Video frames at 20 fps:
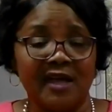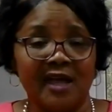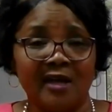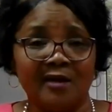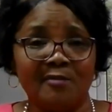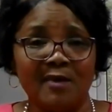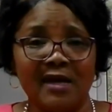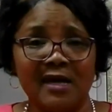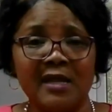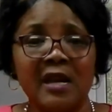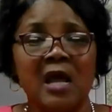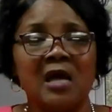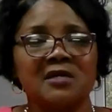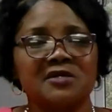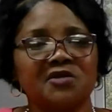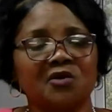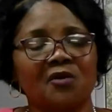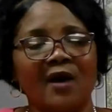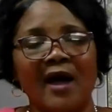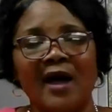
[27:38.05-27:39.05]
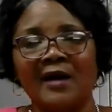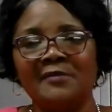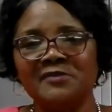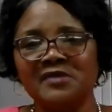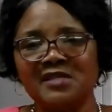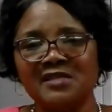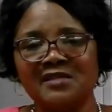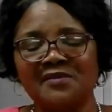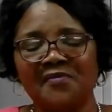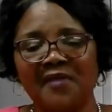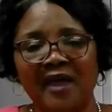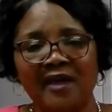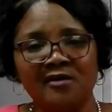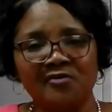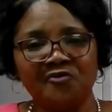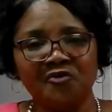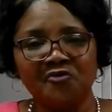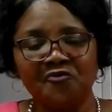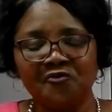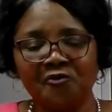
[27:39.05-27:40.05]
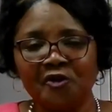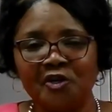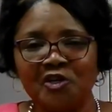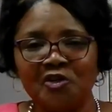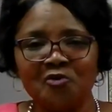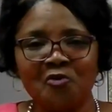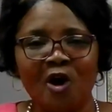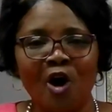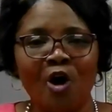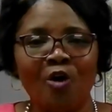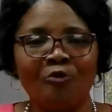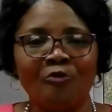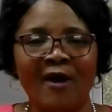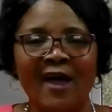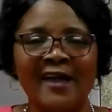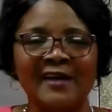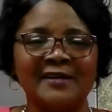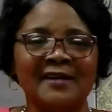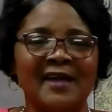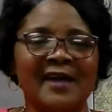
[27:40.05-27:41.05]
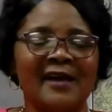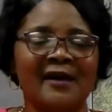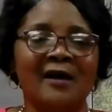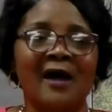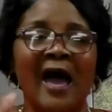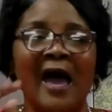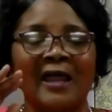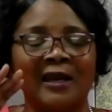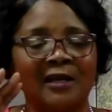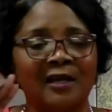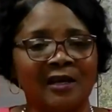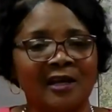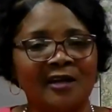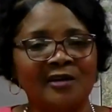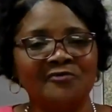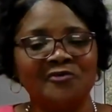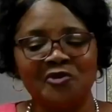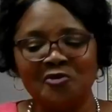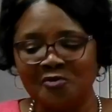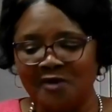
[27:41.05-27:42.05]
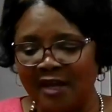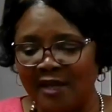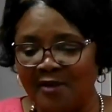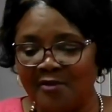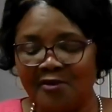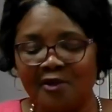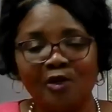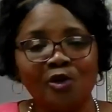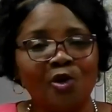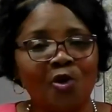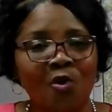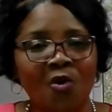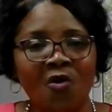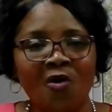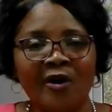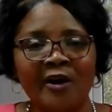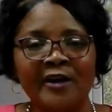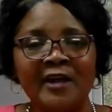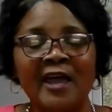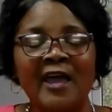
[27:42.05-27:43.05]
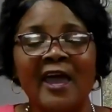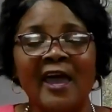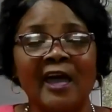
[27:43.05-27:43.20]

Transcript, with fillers: Amen. So I'm just thankful for you all right now. I love you in the Lord.